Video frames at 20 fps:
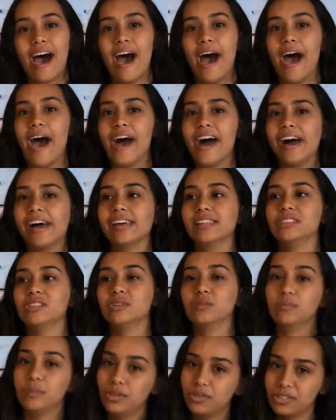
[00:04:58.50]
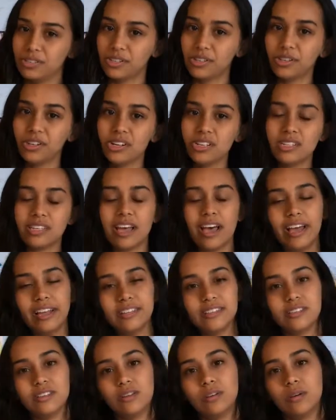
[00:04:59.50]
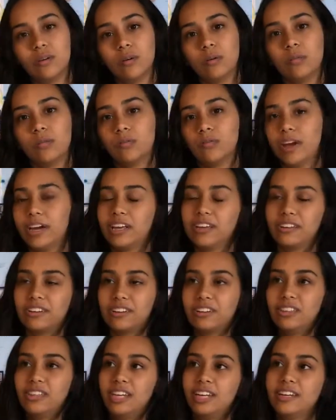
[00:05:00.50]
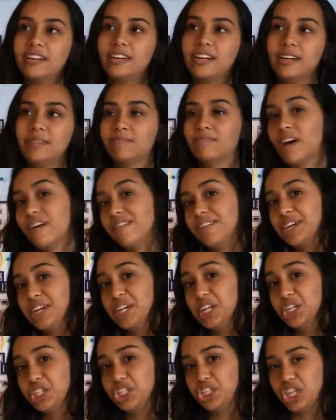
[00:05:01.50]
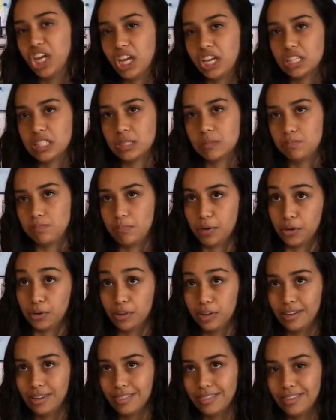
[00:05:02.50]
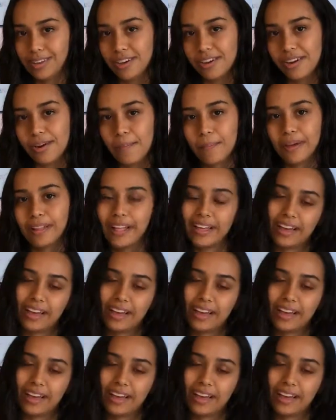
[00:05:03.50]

I do musicals, I do regular theater, not very good Shakespearean theater, but